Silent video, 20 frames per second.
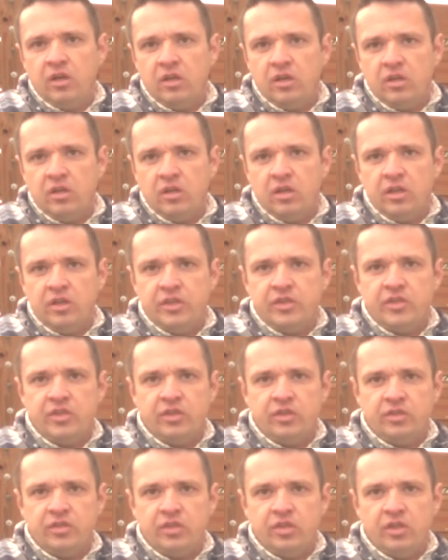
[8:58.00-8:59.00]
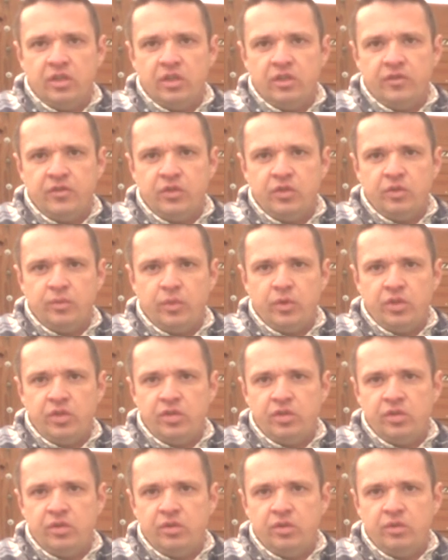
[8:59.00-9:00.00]
uh, as an alternative to
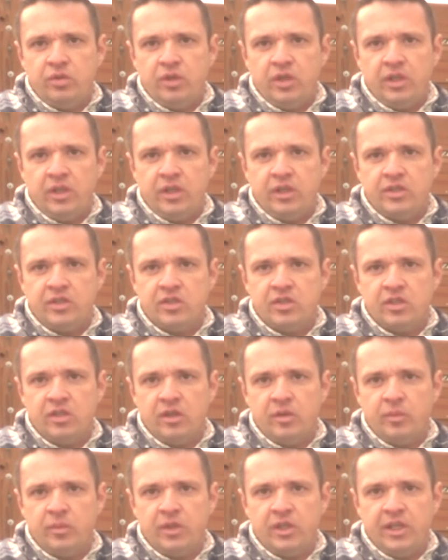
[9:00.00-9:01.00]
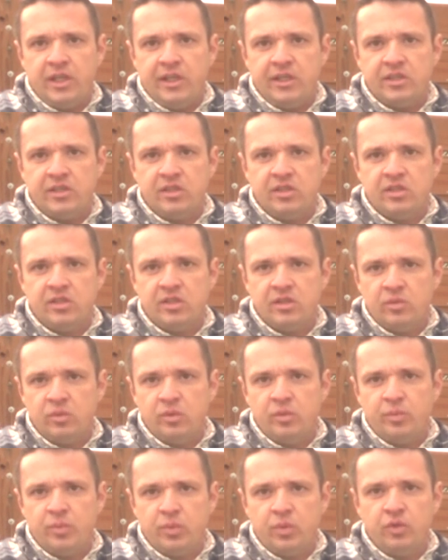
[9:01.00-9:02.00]
immersion cooling in some cases and
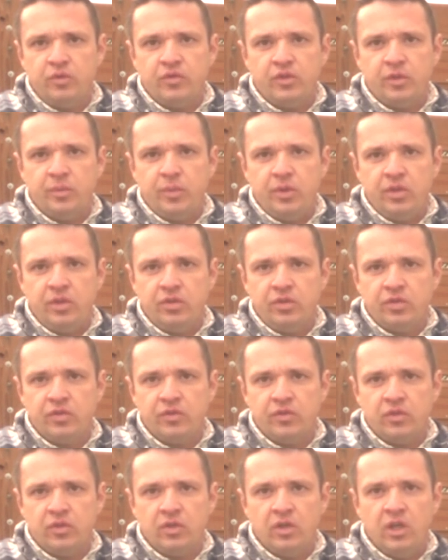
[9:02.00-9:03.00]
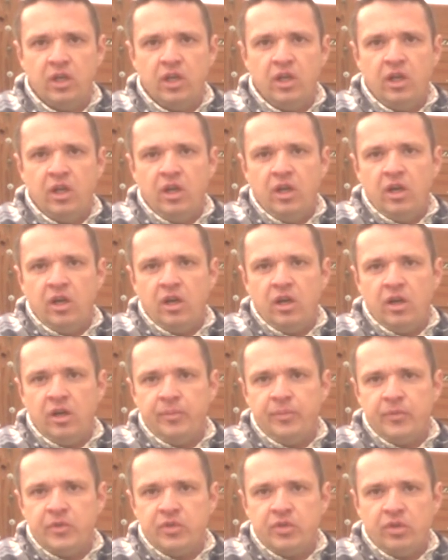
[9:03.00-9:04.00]
would prove to be useful.
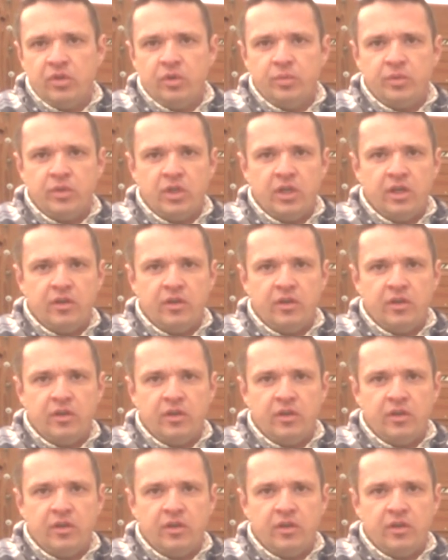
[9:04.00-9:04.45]
Um, so I hope to